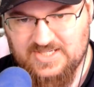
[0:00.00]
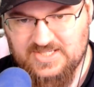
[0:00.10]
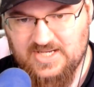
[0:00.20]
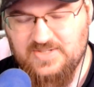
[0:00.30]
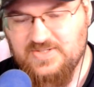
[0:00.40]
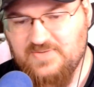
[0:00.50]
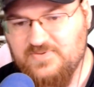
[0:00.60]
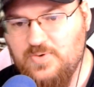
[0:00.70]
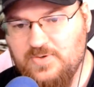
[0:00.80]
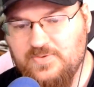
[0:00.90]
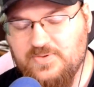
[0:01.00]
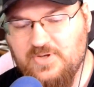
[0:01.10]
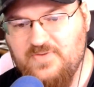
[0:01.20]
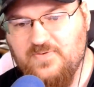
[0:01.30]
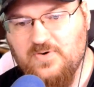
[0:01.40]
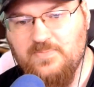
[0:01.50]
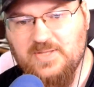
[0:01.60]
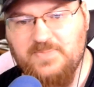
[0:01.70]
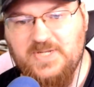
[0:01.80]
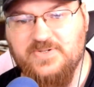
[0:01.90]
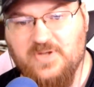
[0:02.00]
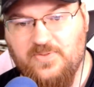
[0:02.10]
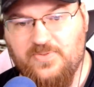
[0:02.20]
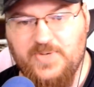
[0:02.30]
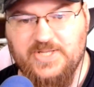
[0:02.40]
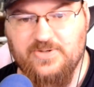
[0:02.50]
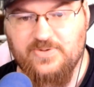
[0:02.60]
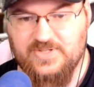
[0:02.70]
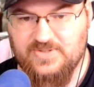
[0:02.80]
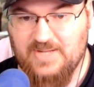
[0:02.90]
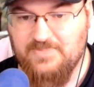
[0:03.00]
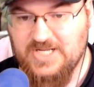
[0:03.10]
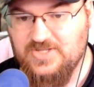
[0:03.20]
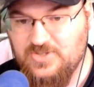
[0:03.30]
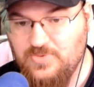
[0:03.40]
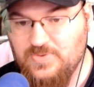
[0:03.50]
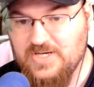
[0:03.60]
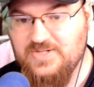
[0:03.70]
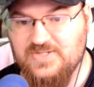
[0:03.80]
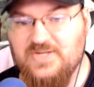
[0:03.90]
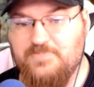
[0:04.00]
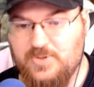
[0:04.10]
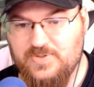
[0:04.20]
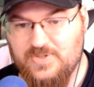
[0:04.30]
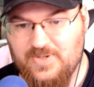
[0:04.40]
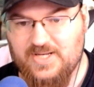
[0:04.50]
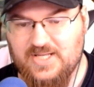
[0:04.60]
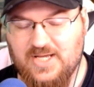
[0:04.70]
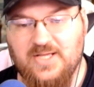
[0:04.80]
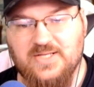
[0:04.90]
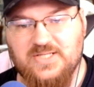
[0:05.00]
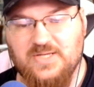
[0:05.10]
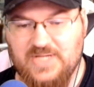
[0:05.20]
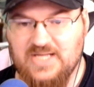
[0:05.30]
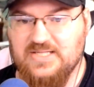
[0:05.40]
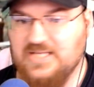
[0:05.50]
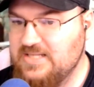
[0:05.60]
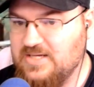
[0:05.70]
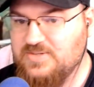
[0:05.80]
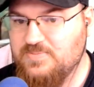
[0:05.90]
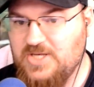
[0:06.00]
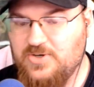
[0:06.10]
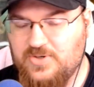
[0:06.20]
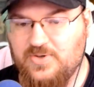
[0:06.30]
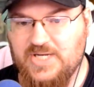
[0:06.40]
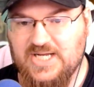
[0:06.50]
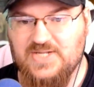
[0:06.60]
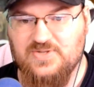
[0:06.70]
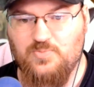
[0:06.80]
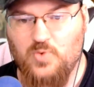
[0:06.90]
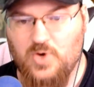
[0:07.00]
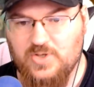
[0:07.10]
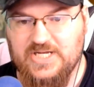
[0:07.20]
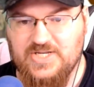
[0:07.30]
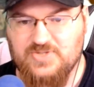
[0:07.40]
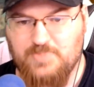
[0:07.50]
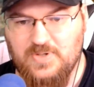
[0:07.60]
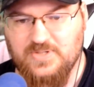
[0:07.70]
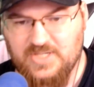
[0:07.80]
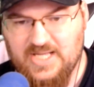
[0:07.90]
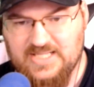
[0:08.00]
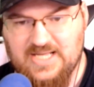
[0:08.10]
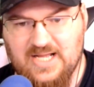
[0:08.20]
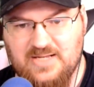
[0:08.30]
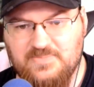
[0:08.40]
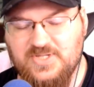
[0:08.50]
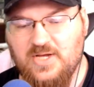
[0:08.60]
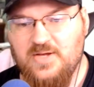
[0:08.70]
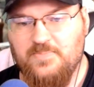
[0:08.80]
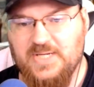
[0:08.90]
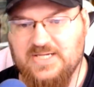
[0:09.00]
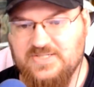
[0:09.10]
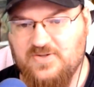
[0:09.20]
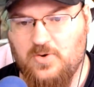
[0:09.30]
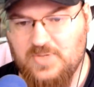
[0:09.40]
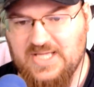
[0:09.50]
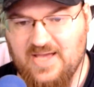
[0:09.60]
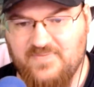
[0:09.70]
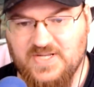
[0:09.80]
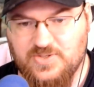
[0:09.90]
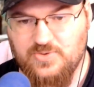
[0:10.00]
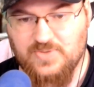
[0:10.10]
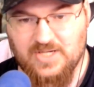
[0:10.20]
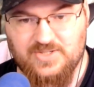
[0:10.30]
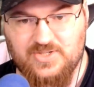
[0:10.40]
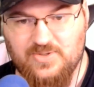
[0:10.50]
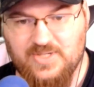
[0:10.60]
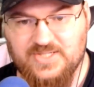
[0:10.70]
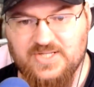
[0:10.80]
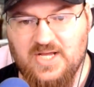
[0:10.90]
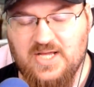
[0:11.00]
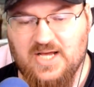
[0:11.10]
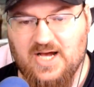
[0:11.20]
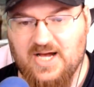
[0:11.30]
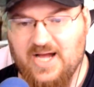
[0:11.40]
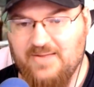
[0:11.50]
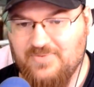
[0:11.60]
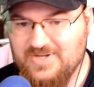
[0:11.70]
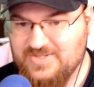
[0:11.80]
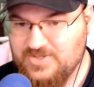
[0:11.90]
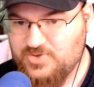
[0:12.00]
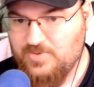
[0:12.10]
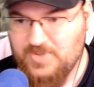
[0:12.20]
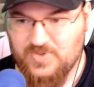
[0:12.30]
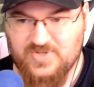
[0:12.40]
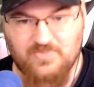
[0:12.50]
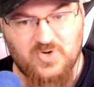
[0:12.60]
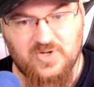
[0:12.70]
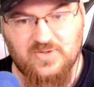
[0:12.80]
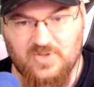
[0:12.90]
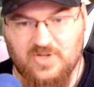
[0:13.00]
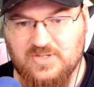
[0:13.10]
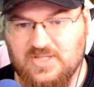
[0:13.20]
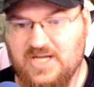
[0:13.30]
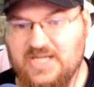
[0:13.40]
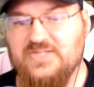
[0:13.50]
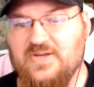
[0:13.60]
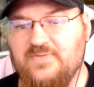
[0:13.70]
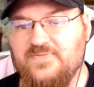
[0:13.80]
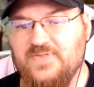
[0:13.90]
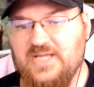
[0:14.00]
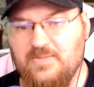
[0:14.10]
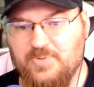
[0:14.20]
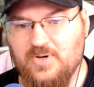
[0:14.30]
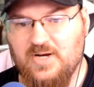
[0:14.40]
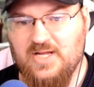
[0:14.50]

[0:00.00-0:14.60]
guns of 234 millimeters on 3 turrets. That means 2 guns per turret. So yes, that does mean you're going to get some wonky dispersion at times because of only having 2 gun turrets. I want to attribute somewhere along the lines of the hipper.